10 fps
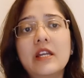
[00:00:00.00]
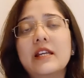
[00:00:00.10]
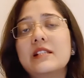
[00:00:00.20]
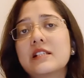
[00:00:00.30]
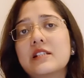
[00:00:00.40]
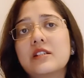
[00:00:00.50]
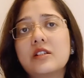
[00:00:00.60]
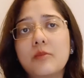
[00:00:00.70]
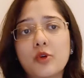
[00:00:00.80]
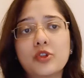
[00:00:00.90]
is considered
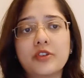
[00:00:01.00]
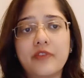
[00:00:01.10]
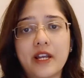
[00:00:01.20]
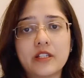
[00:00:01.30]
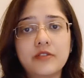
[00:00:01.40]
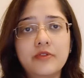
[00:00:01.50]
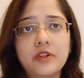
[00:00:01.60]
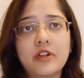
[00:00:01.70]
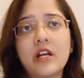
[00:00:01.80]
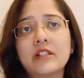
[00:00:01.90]
the most effective
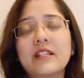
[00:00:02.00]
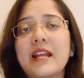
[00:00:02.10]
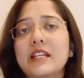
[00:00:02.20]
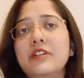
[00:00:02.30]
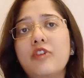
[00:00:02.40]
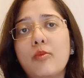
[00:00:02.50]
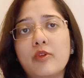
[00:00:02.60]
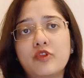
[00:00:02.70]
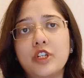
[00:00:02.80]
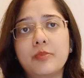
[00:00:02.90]
rather than any form
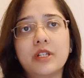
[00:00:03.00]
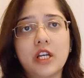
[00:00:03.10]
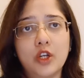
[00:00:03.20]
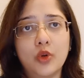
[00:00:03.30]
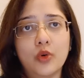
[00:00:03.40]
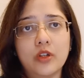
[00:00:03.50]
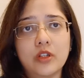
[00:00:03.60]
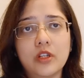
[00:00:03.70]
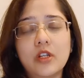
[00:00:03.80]
of treatment alone.